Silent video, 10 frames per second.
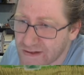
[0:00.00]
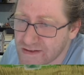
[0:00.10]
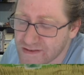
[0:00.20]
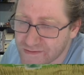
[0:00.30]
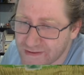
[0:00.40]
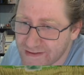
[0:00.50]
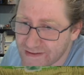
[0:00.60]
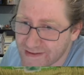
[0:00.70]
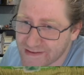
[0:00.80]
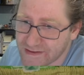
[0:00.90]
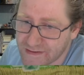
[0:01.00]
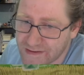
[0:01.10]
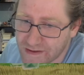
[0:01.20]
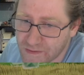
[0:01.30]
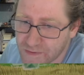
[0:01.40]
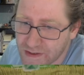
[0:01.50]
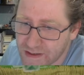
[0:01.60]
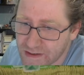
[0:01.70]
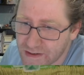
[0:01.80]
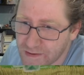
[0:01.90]
So that is a thing.
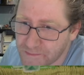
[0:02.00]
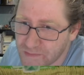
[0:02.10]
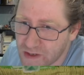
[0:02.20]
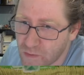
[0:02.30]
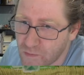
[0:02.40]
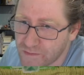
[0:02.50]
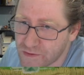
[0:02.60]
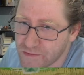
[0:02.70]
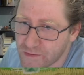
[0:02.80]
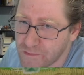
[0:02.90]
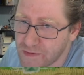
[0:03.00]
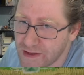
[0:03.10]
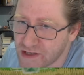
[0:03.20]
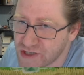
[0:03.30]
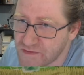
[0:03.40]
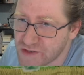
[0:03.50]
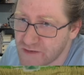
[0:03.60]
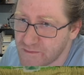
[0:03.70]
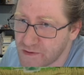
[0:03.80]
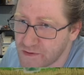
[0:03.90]
We when we're not playing
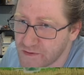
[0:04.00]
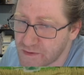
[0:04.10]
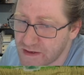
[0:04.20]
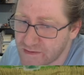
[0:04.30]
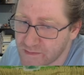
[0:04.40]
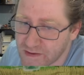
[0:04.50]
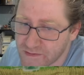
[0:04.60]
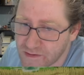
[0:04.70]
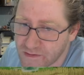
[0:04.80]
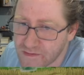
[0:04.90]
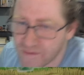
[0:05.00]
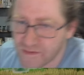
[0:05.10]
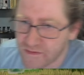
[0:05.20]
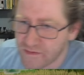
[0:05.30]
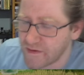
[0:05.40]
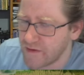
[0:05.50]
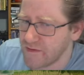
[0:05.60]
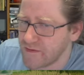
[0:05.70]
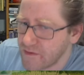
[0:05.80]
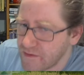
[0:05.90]
Chiffchaff because we get the main deck, the Citizen
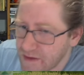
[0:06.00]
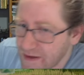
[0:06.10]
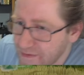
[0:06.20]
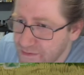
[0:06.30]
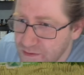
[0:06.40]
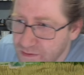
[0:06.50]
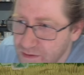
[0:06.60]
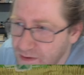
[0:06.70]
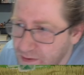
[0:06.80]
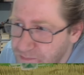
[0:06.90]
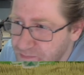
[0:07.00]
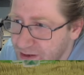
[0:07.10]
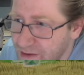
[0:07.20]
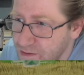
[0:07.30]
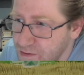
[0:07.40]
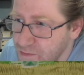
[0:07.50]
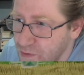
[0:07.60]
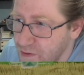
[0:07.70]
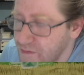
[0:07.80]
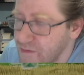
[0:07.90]
Scientist card ain't gonna
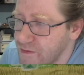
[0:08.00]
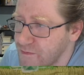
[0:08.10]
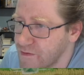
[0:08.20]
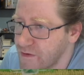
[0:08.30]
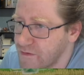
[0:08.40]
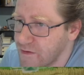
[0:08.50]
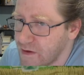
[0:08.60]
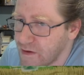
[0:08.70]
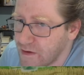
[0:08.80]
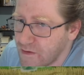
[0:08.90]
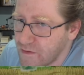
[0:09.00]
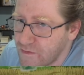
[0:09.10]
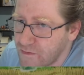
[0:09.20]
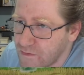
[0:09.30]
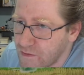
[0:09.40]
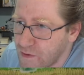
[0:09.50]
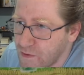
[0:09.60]
work as good for us. So,